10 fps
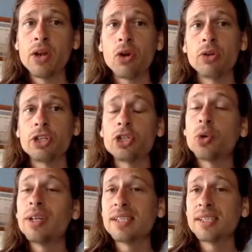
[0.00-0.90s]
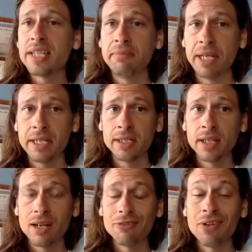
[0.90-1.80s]
or the choices they made in
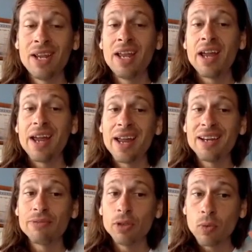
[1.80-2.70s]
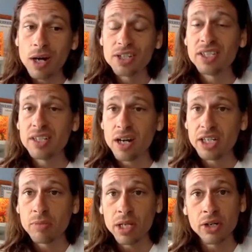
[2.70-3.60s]
love and if you watch the
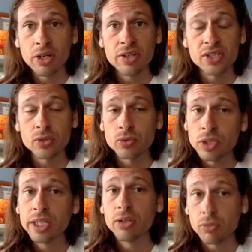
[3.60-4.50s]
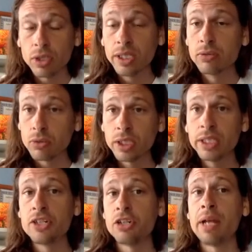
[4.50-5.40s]
documentary, there's a really, really, really
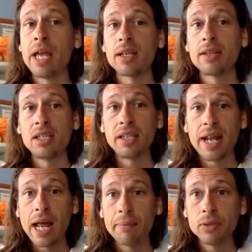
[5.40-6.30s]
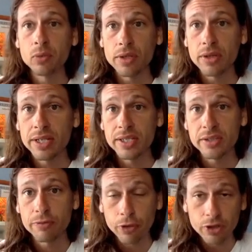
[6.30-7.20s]
dramatic thing that happened with
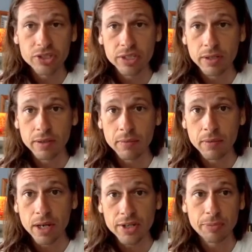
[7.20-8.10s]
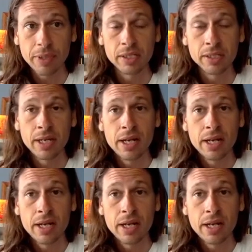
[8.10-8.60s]
his first husband.